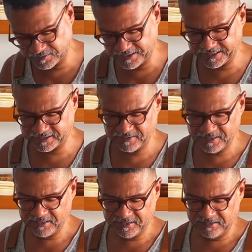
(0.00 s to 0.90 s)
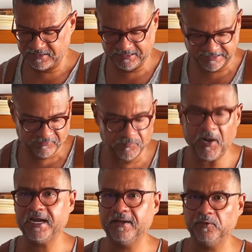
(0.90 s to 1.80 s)
like like if a
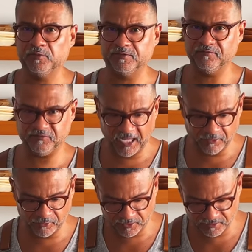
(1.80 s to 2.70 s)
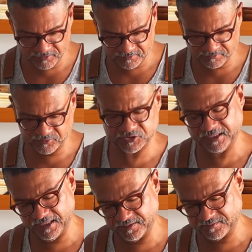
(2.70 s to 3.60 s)
pineapple was a flower, which I
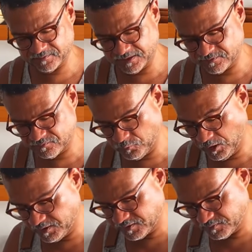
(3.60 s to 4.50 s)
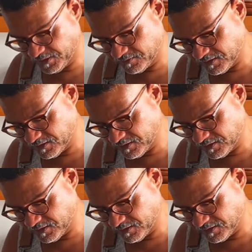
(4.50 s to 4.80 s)
guess it was, but